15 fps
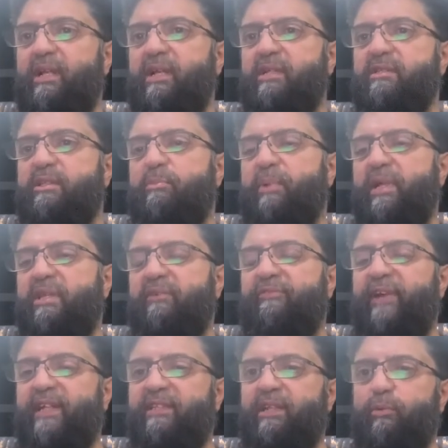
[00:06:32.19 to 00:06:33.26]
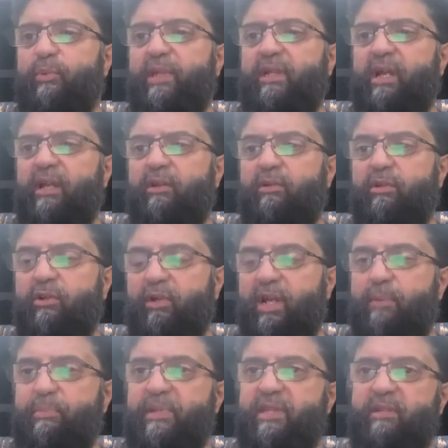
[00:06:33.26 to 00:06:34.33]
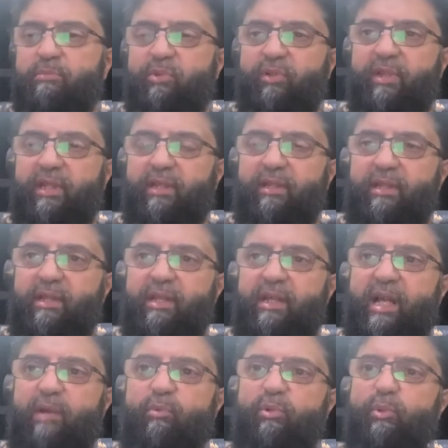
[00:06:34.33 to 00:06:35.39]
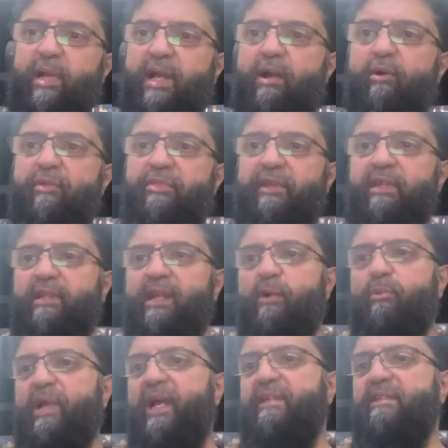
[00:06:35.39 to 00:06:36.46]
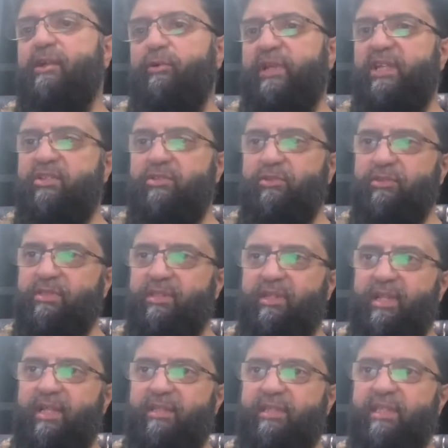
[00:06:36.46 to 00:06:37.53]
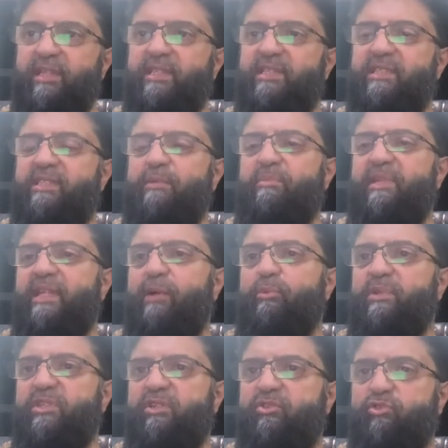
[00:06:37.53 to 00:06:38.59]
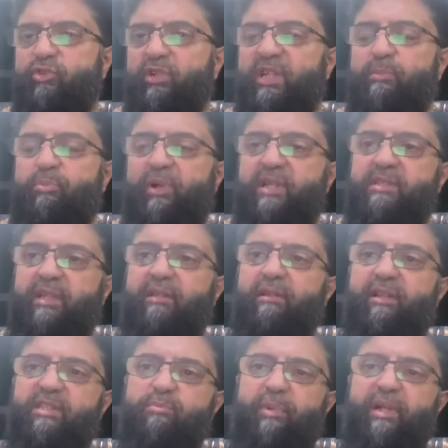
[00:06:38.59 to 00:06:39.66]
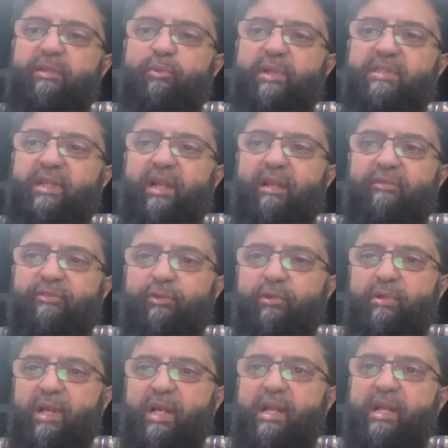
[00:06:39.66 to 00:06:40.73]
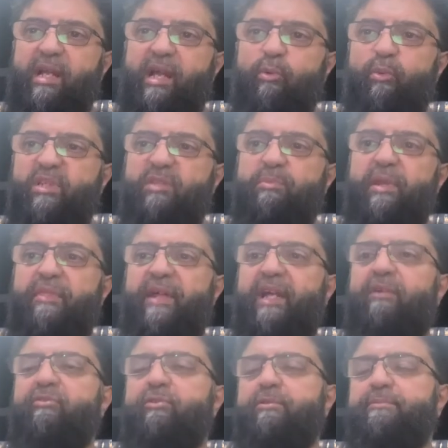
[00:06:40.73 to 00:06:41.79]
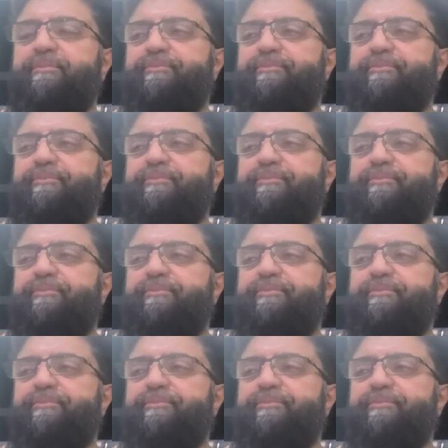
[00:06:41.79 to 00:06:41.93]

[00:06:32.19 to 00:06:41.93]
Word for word: So by the fact that we got up in the morning and we were healthy and we had no issues, then this is something that we should truly praise Allah subhanahu wa ta'ala for, and we should be thankful.